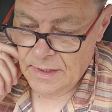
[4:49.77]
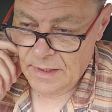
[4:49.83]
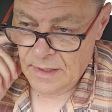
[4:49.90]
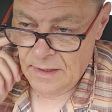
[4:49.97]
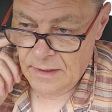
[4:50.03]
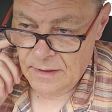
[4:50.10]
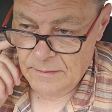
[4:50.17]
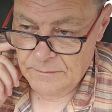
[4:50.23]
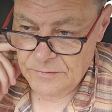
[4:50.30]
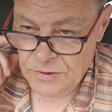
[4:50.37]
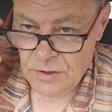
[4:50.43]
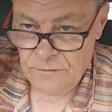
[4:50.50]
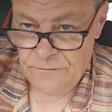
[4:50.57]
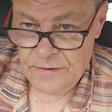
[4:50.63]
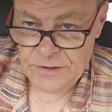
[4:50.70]

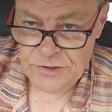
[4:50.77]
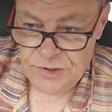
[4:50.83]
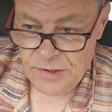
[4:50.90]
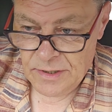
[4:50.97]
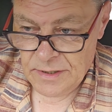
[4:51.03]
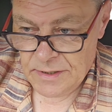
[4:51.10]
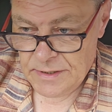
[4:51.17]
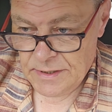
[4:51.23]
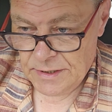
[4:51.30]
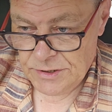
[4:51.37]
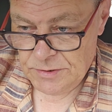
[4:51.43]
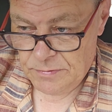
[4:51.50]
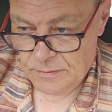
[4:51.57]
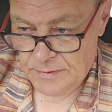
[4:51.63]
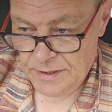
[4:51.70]
No front trunk, as
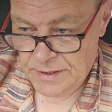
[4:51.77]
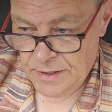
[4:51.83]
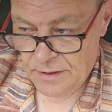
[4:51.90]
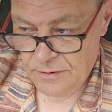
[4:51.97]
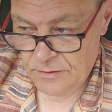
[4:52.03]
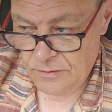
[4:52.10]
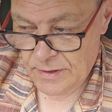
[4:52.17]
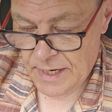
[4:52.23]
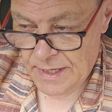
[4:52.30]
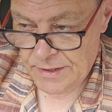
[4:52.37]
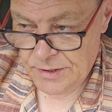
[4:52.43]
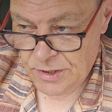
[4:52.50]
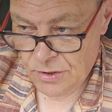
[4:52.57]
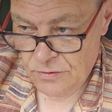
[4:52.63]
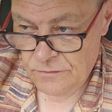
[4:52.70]
you probably know,
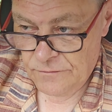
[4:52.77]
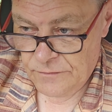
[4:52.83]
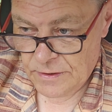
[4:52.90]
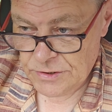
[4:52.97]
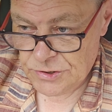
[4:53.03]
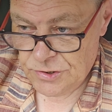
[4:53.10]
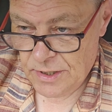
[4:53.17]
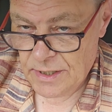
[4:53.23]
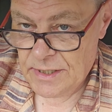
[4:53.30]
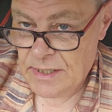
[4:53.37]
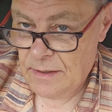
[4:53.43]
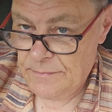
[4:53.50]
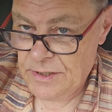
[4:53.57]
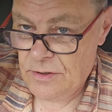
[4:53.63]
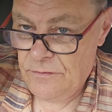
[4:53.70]
and no front trunk
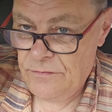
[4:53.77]
coming